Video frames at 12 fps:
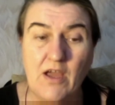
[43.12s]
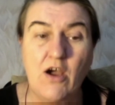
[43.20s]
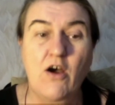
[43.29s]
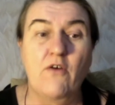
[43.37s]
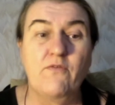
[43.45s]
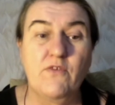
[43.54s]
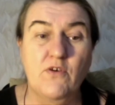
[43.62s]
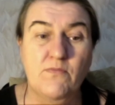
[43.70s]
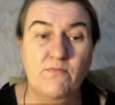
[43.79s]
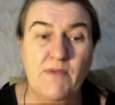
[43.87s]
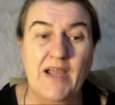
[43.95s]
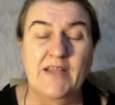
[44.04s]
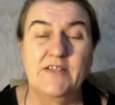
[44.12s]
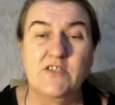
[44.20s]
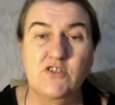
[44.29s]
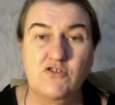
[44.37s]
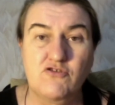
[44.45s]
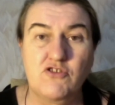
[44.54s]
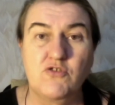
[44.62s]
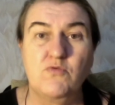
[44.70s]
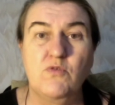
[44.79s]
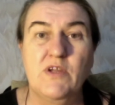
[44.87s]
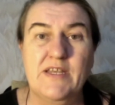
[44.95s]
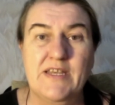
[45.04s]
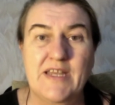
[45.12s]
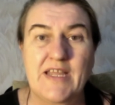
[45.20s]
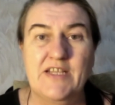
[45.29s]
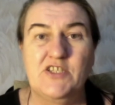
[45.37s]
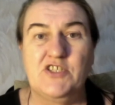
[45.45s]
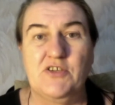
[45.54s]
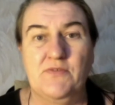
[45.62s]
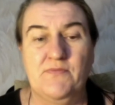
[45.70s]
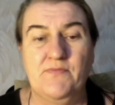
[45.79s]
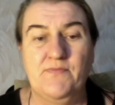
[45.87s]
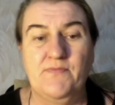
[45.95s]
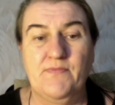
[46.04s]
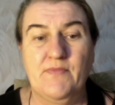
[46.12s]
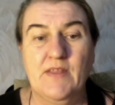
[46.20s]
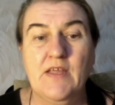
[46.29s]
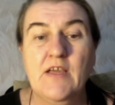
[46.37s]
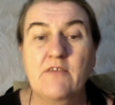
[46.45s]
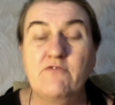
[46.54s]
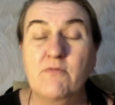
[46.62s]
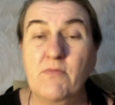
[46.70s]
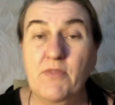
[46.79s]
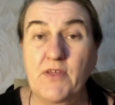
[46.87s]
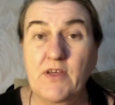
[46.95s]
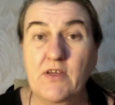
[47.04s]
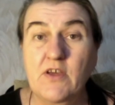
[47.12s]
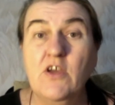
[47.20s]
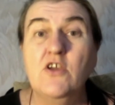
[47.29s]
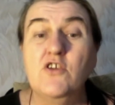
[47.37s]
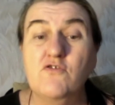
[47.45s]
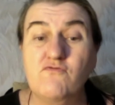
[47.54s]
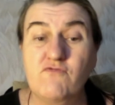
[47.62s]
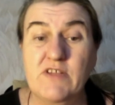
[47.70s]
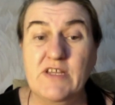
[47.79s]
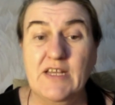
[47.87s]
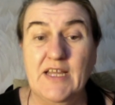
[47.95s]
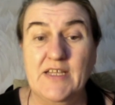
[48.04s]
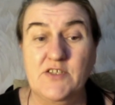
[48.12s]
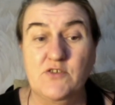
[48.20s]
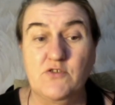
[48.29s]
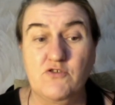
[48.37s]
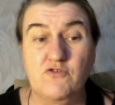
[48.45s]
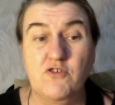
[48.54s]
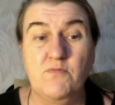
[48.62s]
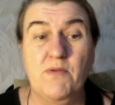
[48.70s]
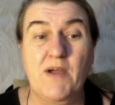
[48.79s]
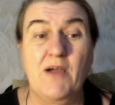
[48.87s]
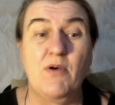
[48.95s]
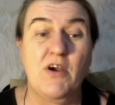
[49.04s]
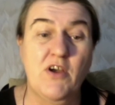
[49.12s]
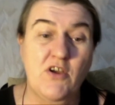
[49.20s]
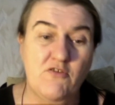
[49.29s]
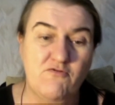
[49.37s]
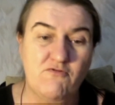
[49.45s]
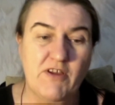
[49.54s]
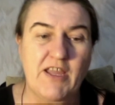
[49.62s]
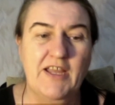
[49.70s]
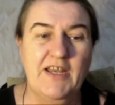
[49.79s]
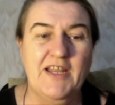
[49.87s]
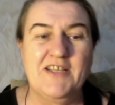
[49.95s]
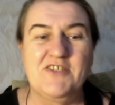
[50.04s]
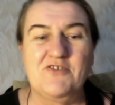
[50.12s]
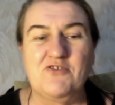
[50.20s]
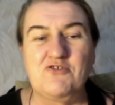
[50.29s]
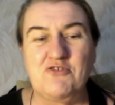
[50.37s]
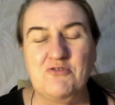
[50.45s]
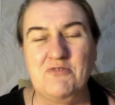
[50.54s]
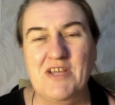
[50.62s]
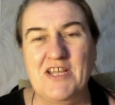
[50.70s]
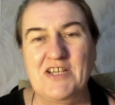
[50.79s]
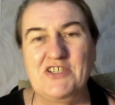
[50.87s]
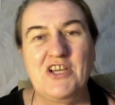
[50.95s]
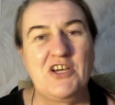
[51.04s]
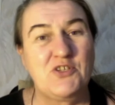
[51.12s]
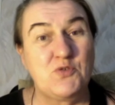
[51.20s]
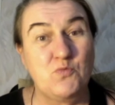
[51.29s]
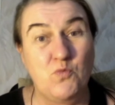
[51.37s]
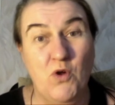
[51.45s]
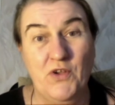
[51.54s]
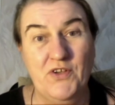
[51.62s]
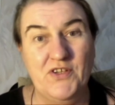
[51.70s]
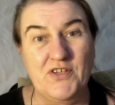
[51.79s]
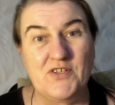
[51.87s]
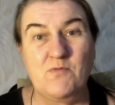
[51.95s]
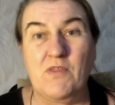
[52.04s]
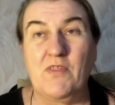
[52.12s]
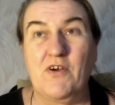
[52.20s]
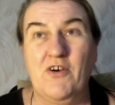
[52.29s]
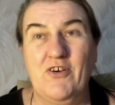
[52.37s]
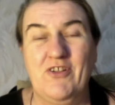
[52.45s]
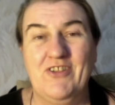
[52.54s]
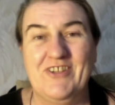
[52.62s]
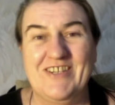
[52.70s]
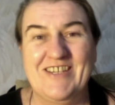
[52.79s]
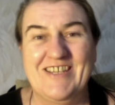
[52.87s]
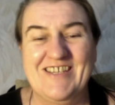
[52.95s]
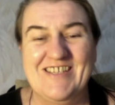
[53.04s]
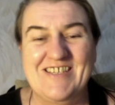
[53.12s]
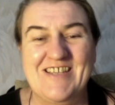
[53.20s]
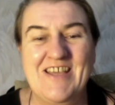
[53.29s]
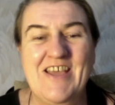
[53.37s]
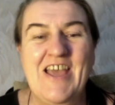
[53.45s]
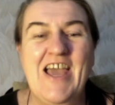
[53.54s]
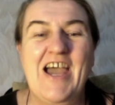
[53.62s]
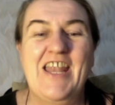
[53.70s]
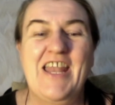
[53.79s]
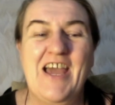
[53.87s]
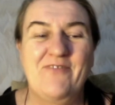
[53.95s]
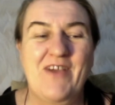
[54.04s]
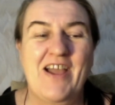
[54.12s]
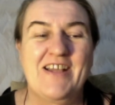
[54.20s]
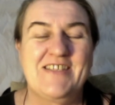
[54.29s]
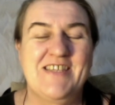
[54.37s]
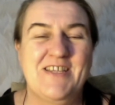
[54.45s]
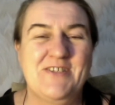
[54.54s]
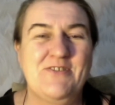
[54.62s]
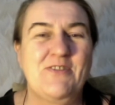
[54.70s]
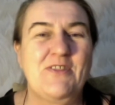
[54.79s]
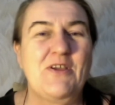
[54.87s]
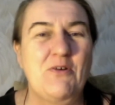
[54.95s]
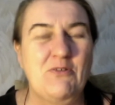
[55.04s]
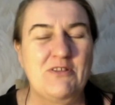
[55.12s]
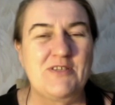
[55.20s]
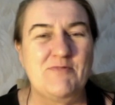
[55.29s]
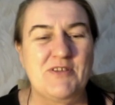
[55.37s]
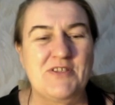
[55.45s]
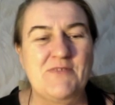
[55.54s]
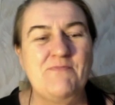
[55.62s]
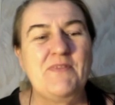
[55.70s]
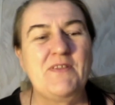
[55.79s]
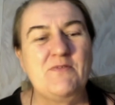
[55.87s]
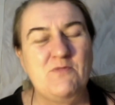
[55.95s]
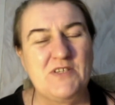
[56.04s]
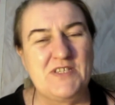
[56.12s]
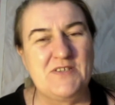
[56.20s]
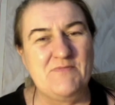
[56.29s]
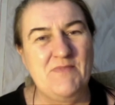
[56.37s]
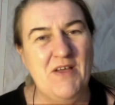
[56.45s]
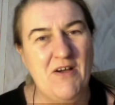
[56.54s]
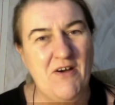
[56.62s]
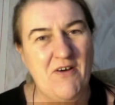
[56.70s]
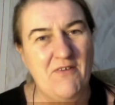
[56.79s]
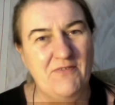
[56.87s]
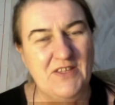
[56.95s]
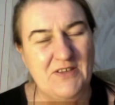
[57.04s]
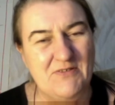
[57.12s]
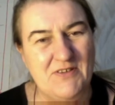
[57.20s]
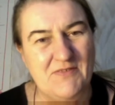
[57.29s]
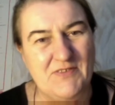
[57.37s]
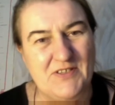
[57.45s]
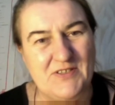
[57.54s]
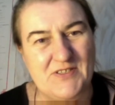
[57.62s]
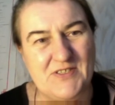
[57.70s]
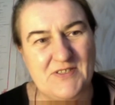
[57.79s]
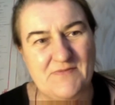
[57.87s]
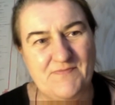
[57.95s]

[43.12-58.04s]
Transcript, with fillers: of your mind's true nature. From there, you realize your true power, recognize your true nature as oneness with all that is, and have access to the ultimate wisdom of the universe.